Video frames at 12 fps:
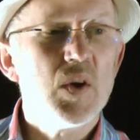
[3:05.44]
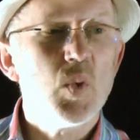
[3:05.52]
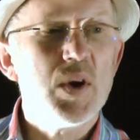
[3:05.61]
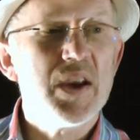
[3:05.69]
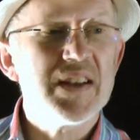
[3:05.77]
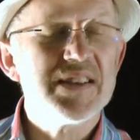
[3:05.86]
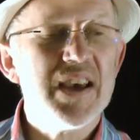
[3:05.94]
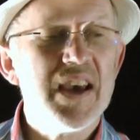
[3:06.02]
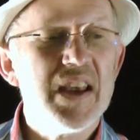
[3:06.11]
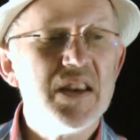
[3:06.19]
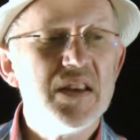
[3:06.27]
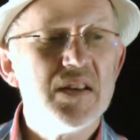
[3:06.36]
We get
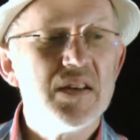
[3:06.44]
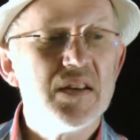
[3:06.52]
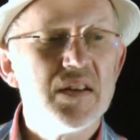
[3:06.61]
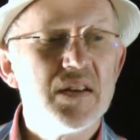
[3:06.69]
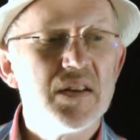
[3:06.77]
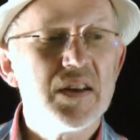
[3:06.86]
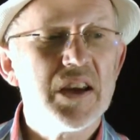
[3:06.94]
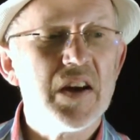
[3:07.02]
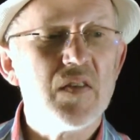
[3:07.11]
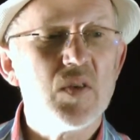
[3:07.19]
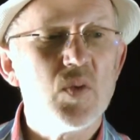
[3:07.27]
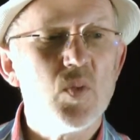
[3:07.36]
10.
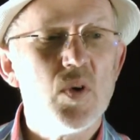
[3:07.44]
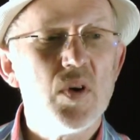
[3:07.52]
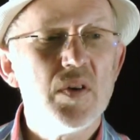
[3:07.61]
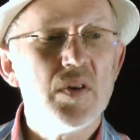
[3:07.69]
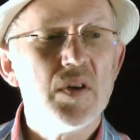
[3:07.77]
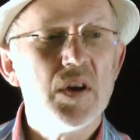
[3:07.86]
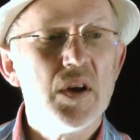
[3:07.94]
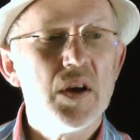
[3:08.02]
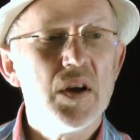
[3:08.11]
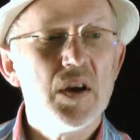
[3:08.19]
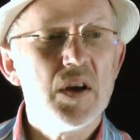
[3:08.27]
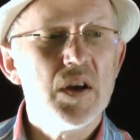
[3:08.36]
Carry the 1.
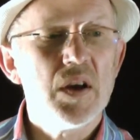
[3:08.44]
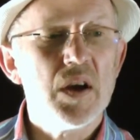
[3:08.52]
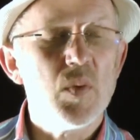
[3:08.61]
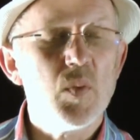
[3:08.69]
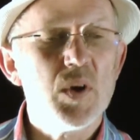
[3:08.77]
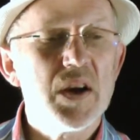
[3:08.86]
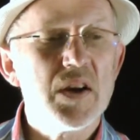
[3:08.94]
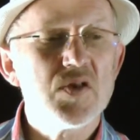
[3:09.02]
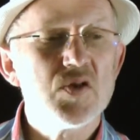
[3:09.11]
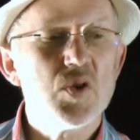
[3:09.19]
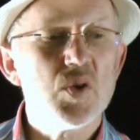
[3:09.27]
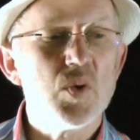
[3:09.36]
And we get a
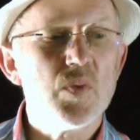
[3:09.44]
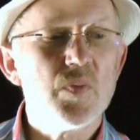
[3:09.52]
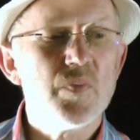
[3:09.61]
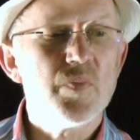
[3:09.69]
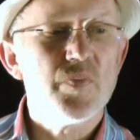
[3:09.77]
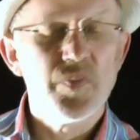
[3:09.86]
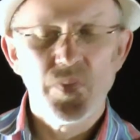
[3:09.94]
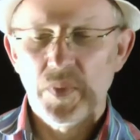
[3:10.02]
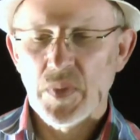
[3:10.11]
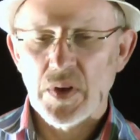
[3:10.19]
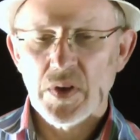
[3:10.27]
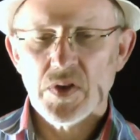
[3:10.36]
2.
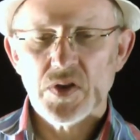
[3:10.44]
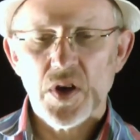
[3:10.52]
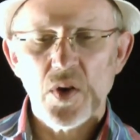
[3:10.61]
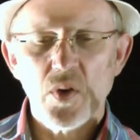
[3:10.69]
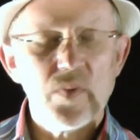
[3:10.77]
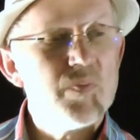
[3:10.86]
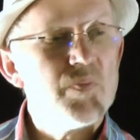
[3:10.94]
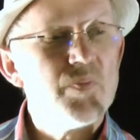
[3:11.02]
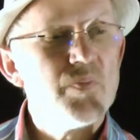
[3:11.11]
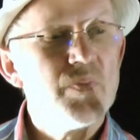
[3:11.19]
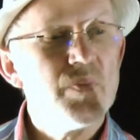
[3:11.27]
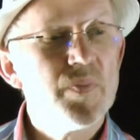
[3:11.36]
So,
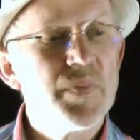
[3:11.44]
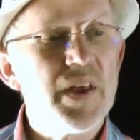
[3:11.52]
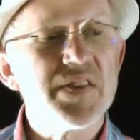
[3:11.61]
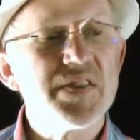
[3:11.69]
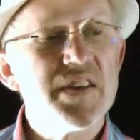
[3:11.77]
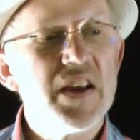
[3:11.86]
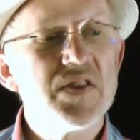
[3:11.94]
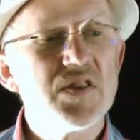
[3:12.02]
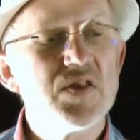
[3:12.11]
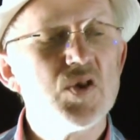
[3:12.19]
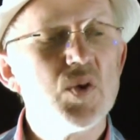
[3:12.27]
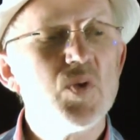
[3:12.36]
that's the
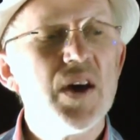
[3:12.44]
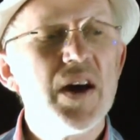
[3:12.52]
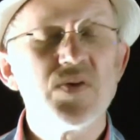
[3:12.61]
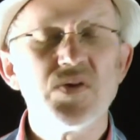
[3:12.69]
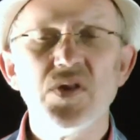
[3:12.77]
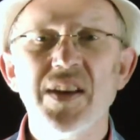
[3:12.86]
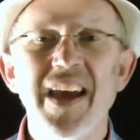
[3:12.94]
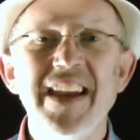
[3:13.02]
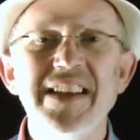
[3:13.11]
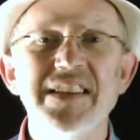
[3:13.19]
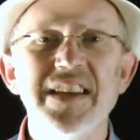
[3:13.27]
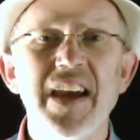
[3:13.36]
answer,
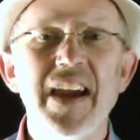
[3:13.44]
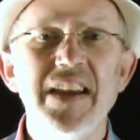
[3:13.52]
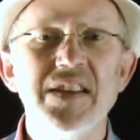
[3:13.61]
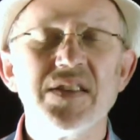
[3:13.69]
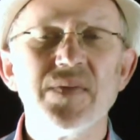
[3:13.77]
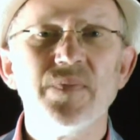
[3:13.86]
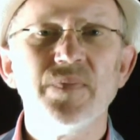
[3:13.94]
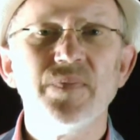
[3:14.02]
2088,